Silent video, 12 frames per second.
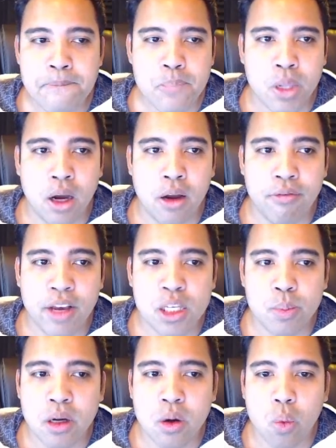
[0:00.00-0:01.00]
on
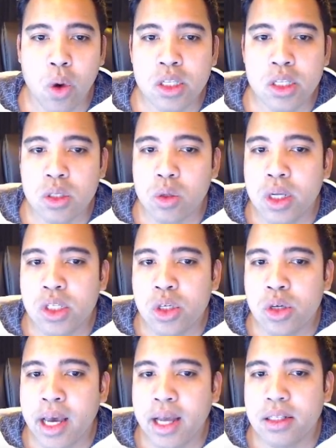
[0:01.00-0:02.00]
Facebook. Once
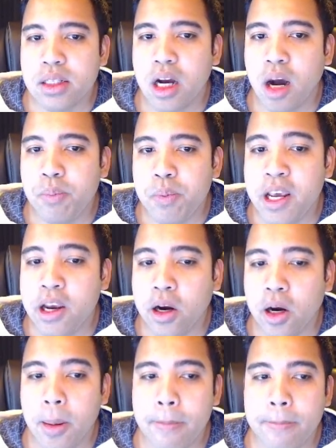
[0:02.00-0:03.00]
you get up
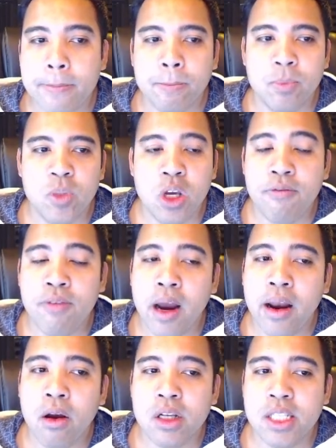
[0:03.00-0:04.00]
here, you can
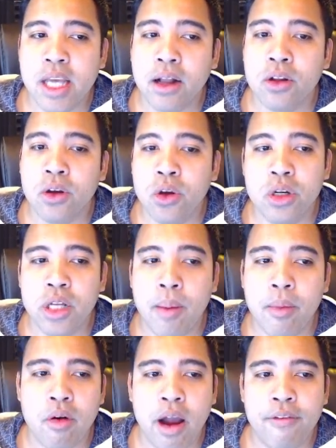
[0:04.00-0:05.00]
find out exactly who your
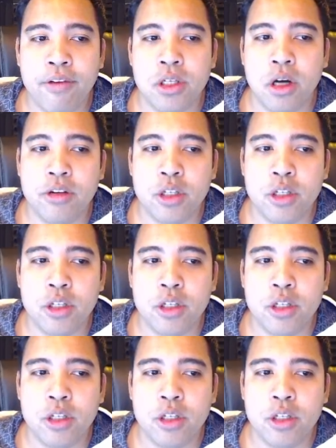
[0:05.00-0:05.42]
demographics are.